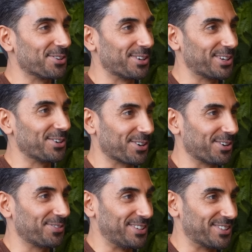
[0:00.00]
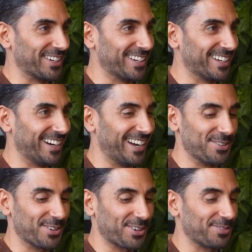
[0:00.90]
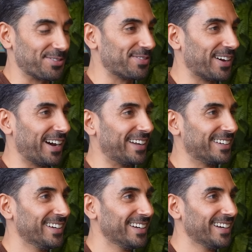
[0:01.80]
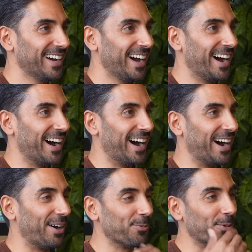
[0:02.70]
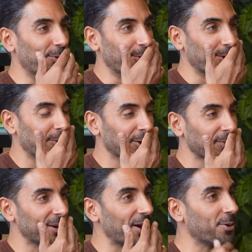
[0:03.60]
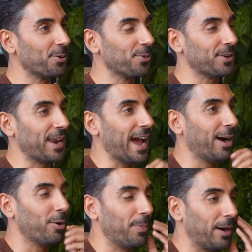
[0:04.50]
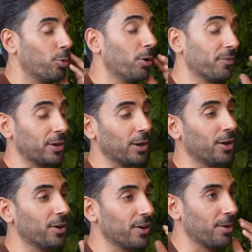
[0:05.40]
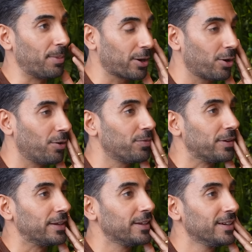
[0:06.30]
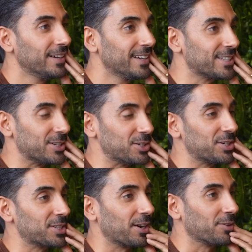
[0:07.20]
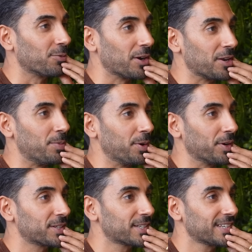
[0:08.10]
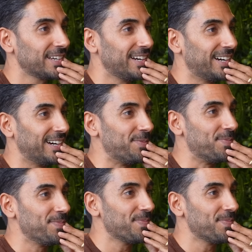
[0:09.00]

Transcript: you're you're a coffee drinker and you're a coffee fan. Uh, what, what, what do we know now about what have you learned about coffee since you started writing your books? Um,